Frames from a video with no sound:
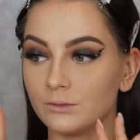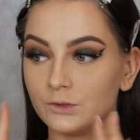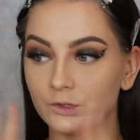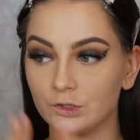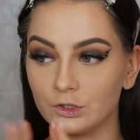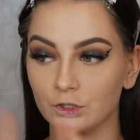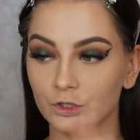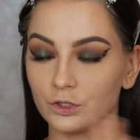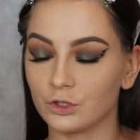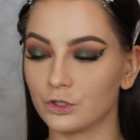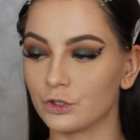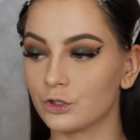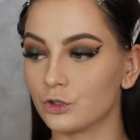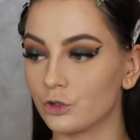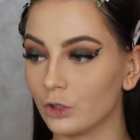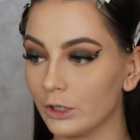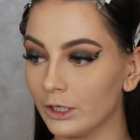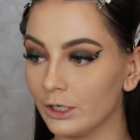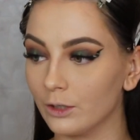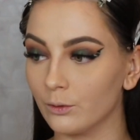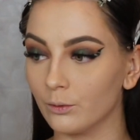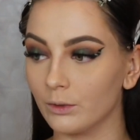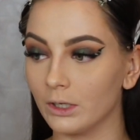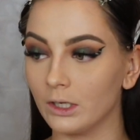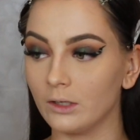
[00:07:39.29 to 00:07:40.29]
just
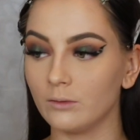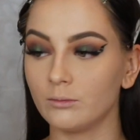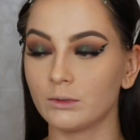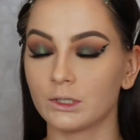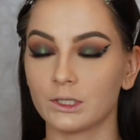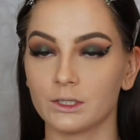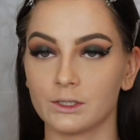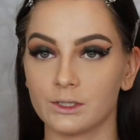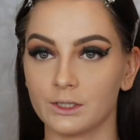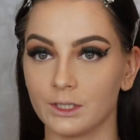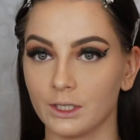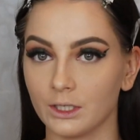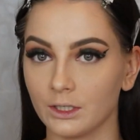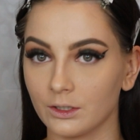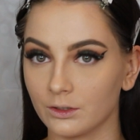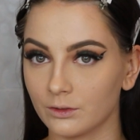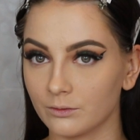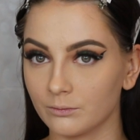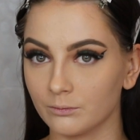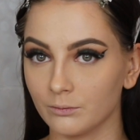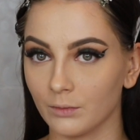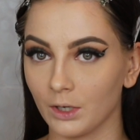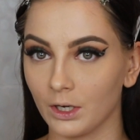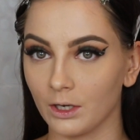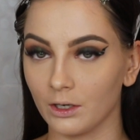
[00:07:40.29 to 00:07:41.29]
straight away because
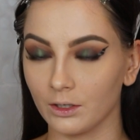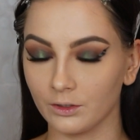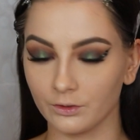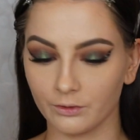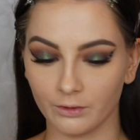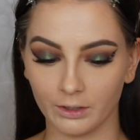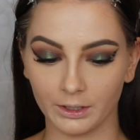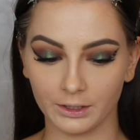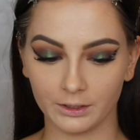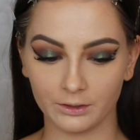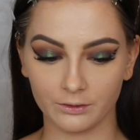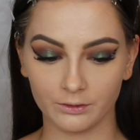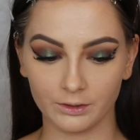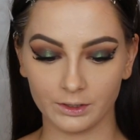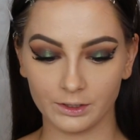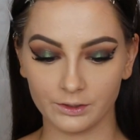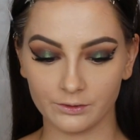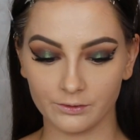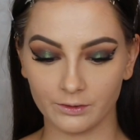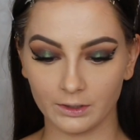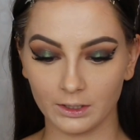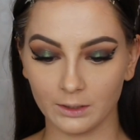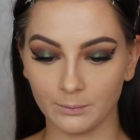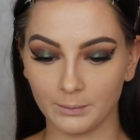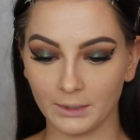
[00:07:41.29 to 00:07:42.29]
my under eye
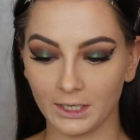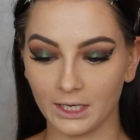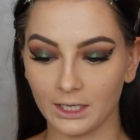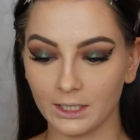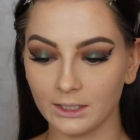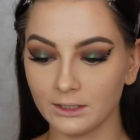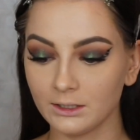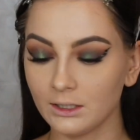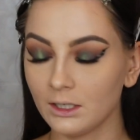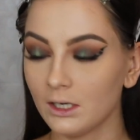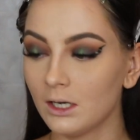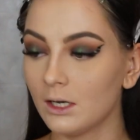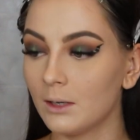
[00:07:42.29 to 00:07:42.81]
crease really bad,